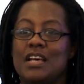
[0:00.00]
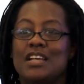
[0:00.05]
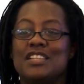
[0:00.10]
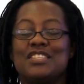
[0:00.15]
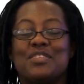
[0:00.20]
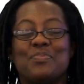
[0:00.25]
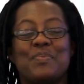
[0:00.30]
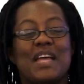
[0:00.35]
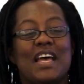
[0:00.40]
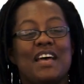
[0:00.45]

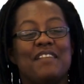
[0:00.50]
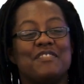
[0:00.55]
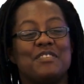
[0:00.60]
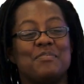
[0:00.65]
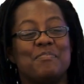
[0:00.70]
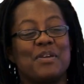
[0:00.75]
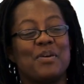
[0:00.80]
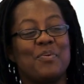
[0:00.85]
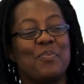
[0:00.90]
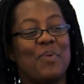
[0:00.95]
So we have to
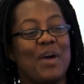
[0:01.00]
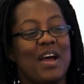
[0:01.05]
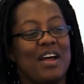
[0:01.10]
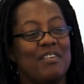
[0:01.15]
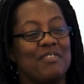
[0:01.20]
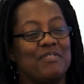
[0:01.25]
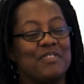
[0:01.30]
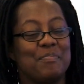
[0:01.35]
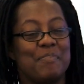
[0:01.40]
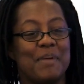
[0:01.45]
be aware
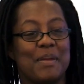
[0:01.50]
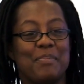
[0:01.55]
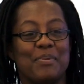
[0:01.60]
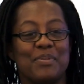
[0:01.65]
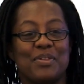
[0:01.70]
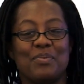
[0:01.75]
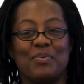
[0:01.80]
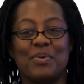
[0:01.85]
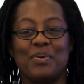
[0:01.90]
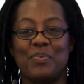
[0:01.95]
of the people
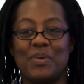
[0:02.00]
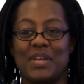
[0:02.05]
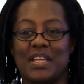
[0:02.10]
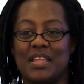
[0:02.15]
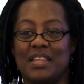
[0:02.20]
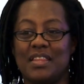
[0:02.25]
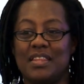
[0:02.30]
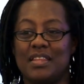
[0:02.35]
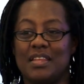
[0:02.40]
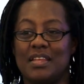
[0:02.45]
that we're
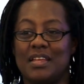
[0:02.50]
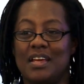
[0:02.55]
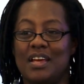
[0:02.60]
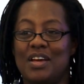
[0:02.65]
with.